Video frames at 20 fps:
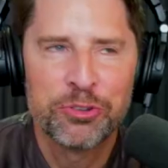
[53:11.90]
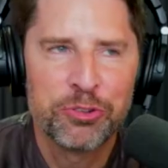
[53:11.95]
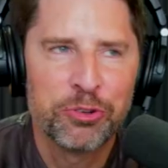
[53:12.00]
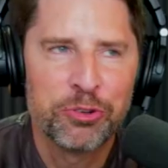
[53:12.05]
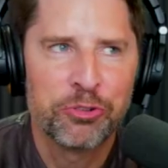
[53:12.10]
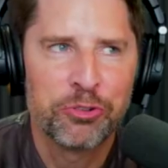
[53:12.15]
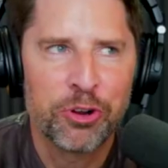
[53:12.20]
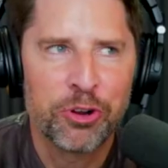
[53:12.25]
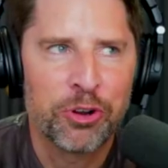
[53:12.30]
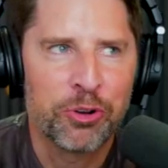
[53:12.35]

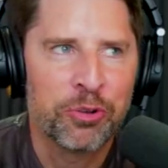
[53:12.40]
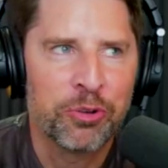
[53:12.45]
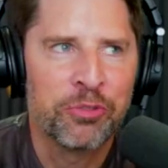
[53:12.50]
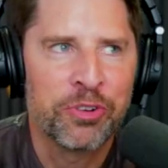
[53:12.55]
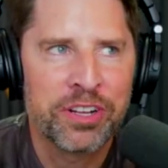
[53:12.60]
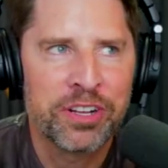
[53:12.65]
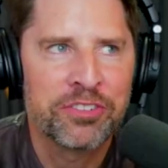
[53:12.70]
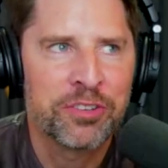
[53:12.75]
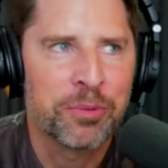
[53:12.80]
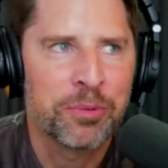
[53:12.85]
far to
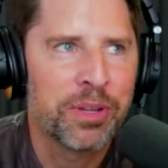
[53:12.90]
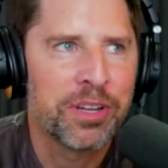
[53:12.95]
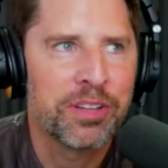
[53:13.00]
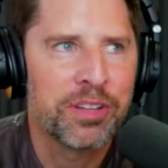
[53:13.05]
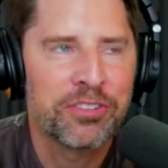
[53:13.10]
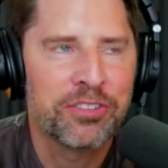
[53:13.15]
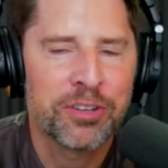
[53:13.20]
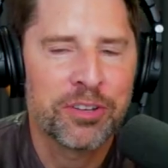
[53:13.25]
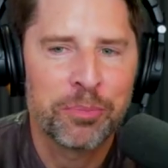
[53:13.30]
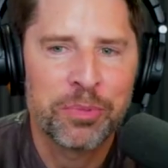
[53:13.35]
invite somebody
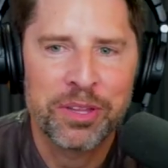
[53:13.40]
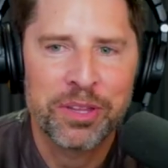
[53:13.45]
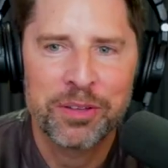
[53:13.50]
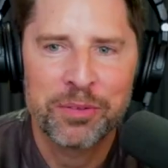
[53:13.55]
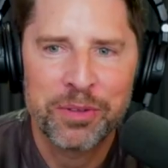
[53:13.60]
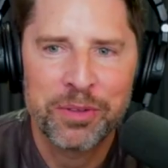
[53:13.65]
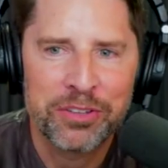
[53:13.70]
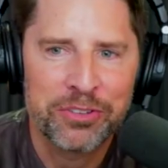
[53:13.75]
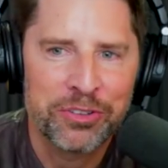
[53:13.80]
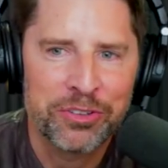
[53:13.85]
to something
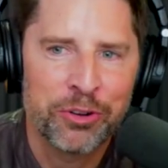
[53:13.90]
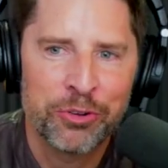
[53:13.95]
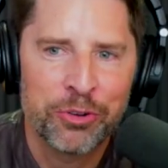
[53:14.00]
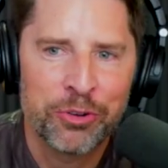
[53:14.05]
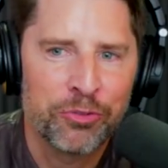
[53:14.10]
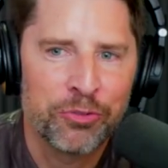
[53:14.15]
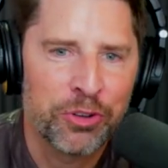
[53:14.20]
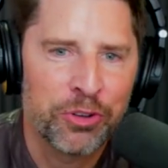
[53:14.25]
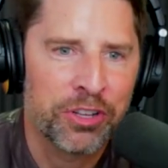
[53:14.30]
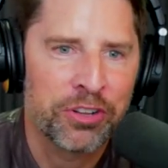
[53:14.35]
cuz you don't know
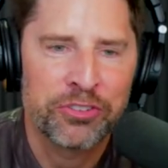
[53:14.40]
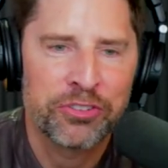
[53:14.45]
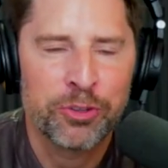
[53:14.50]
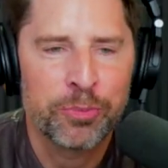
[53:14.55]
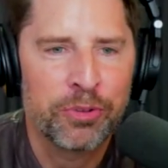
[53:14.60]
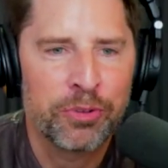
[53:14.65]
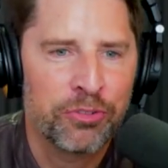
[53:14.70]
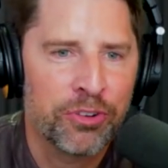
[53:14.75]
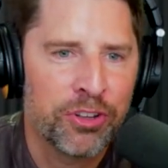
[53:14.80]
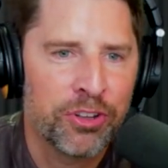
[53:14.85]
if you're going to still
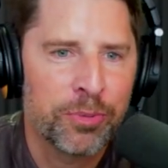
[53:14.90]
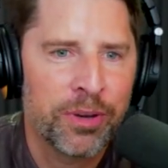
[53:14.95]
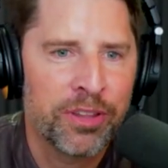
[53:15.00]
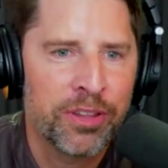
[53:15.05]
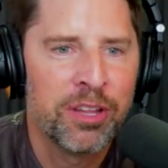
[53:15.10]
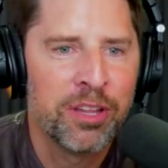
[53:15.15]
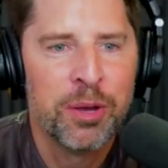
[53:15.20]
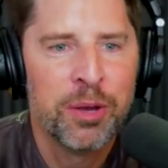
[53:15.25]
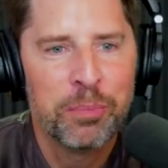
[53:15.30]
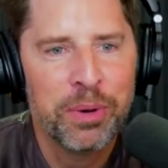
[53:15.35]
be friends by
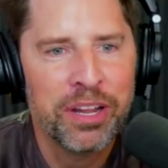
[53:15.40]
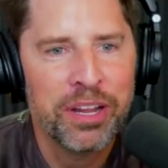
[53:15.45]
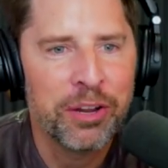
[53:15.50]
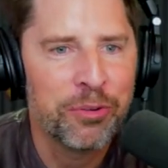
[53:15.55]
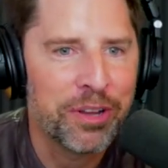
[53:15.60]
then but anyway